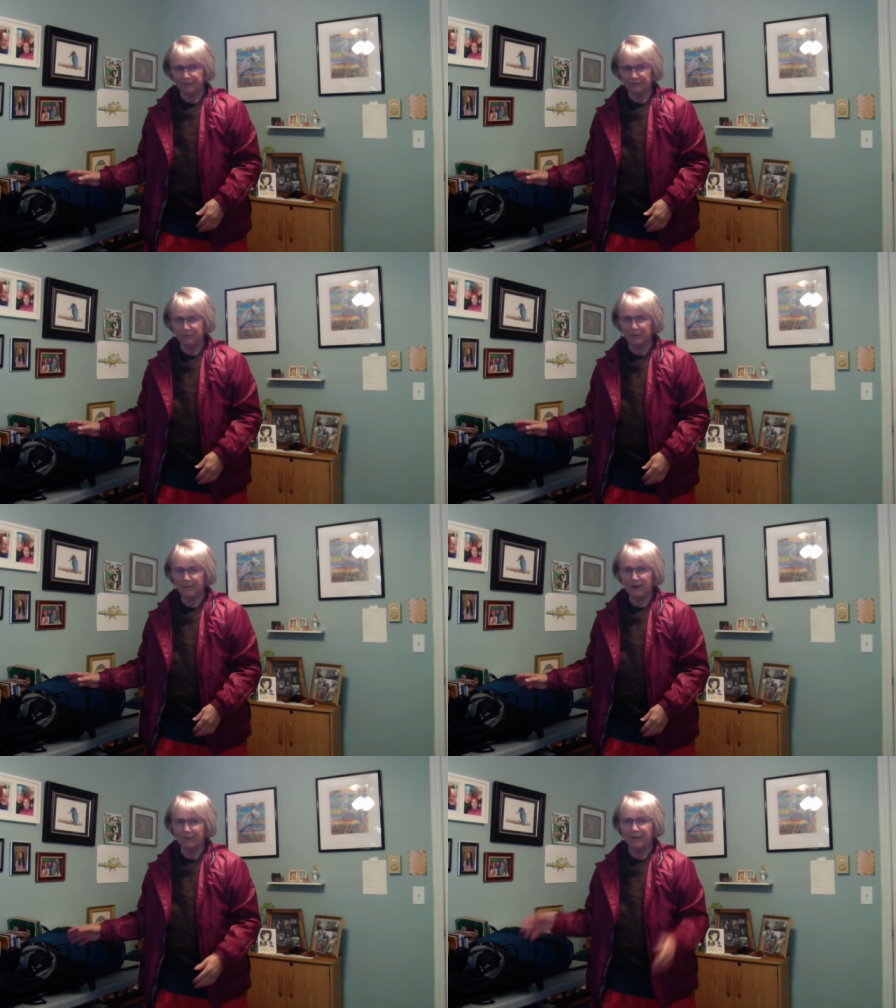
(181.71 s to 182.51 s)
for my
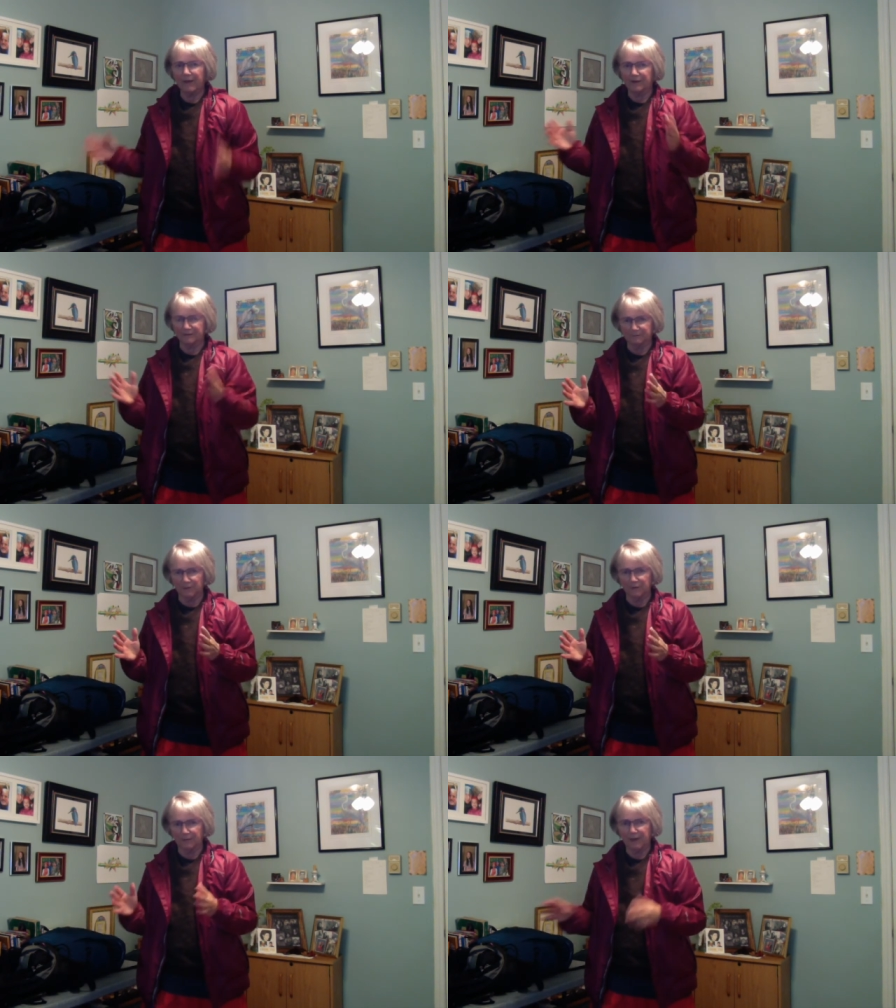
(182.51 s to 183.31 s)
backpack, a
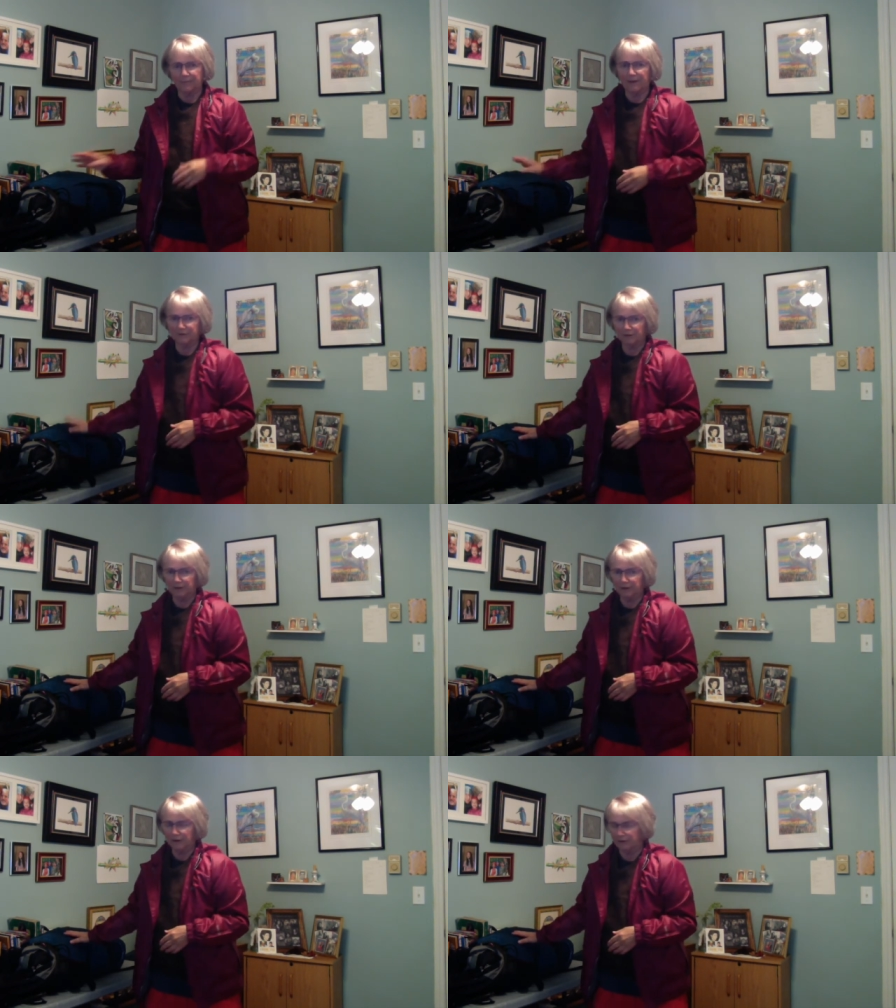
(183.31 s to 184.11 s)
smaller backpack, so I
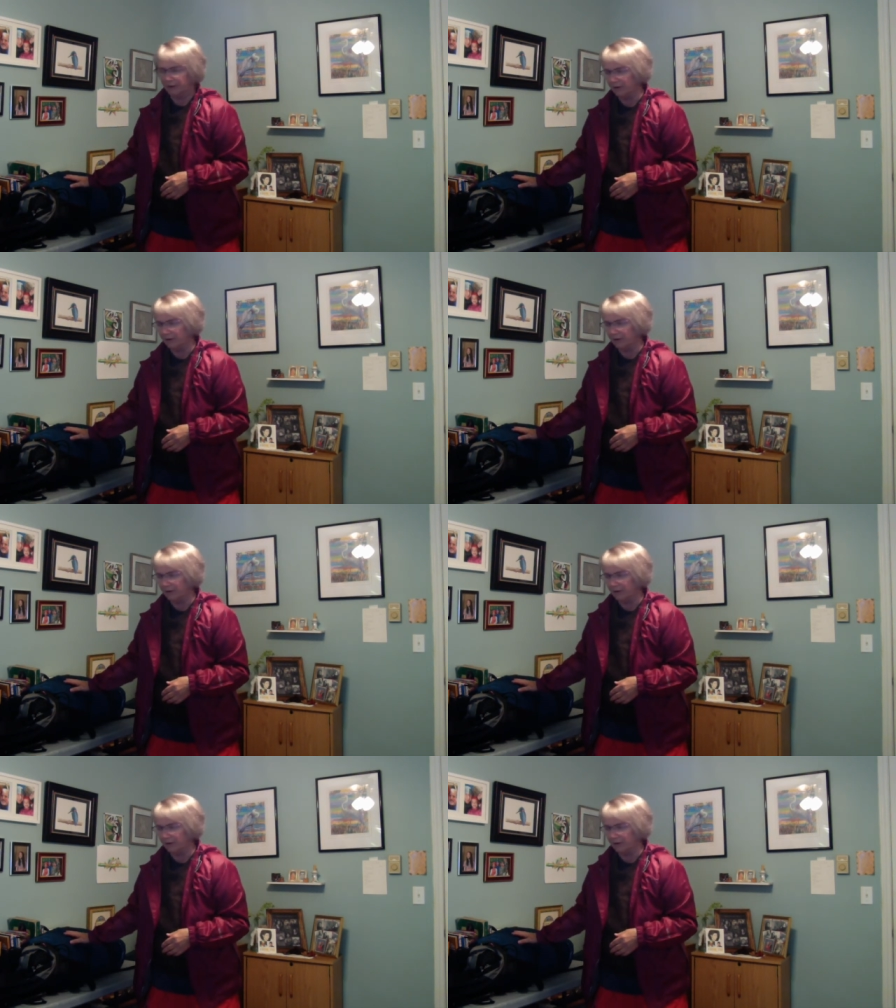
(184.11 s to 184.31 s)
can carry it